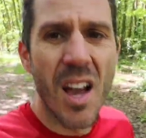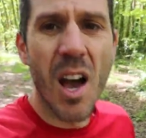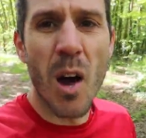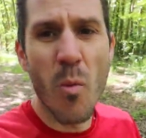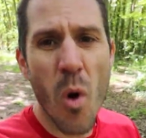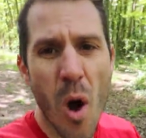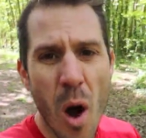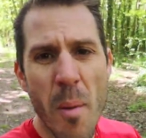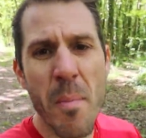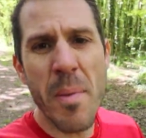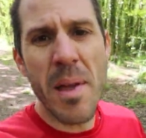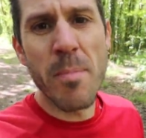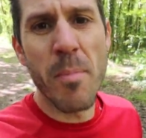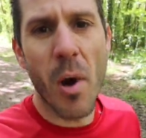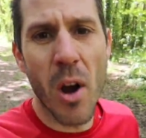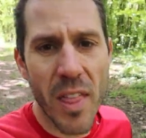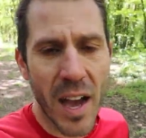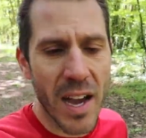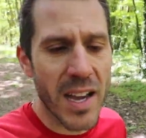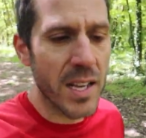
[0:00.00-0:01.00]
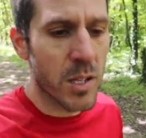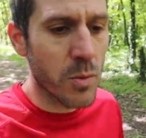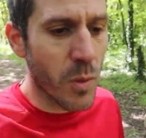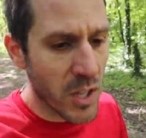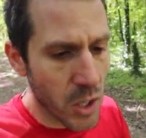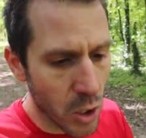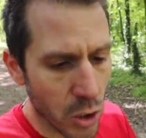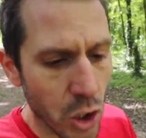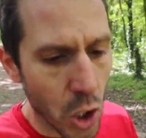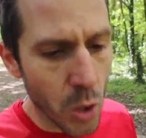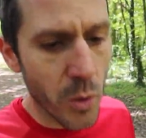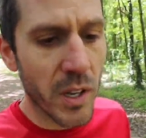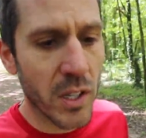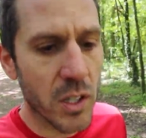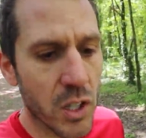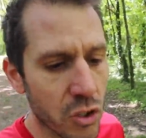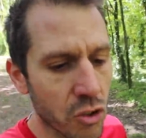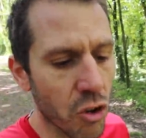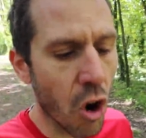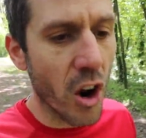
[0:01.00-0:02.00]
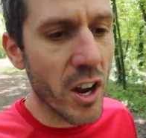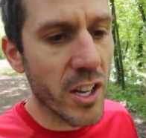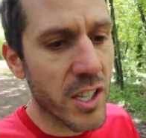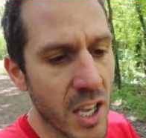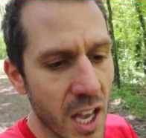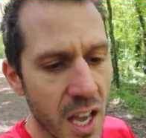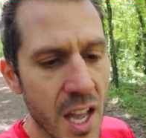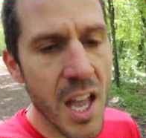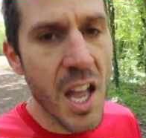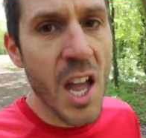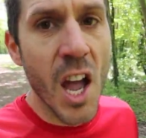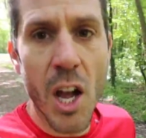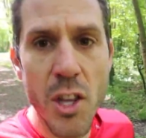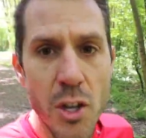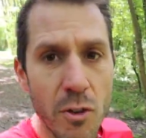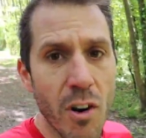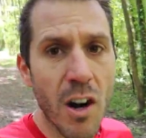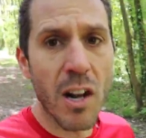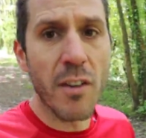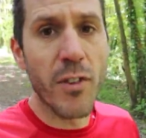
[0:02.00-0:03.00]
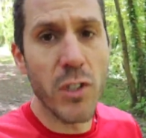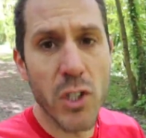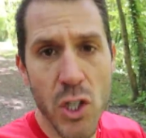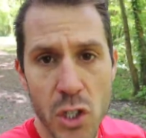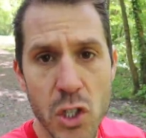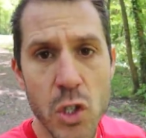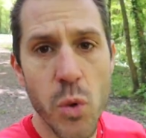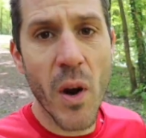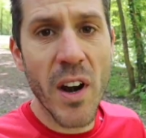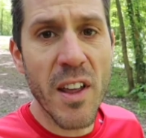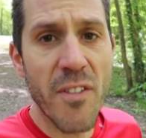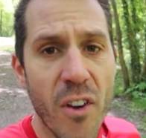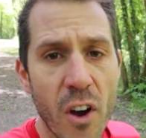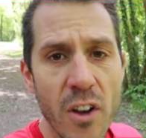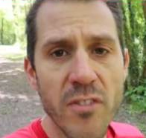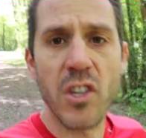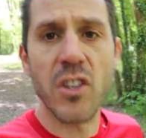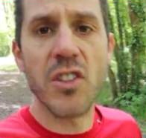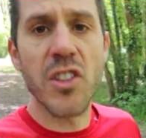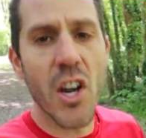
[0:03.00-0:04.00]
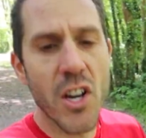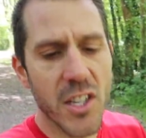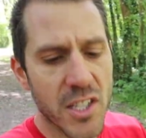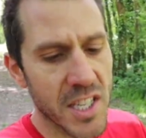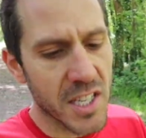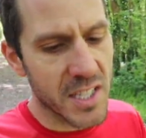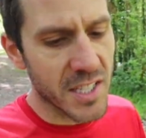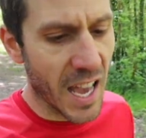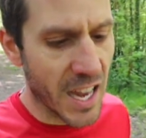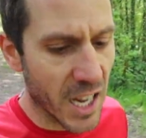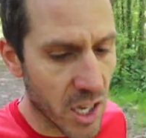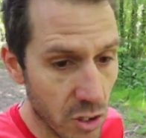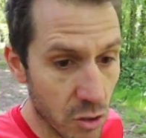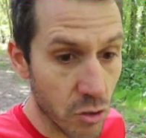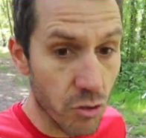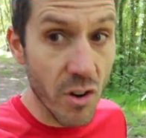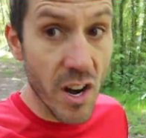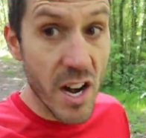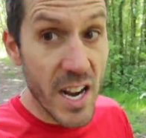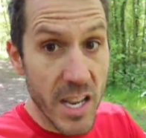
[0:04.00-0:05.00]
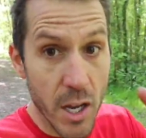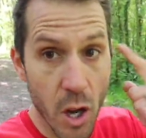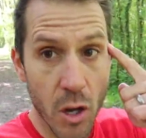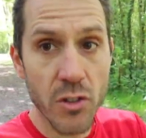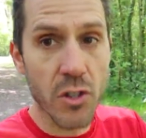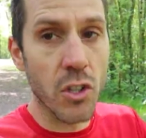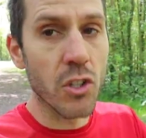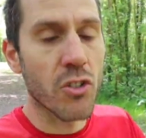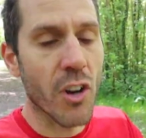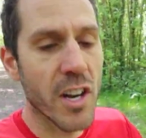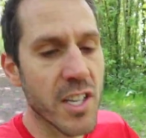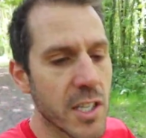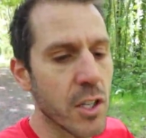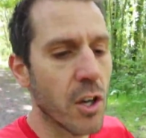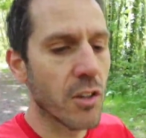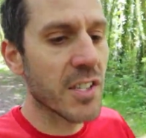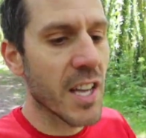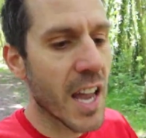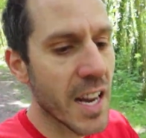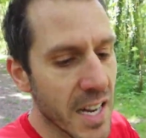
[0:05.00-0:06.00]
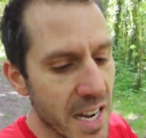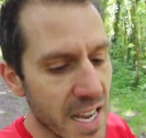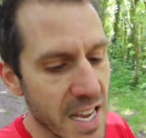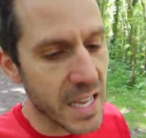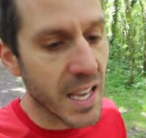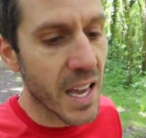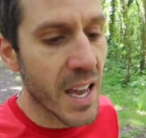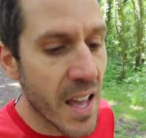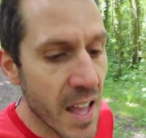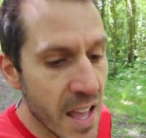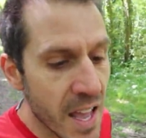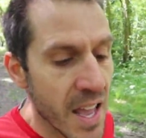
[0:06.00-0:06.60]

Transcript: And what I mean by that is when you're doing strides and you're running for just 25 to 30 seconds, really concentrating on technique,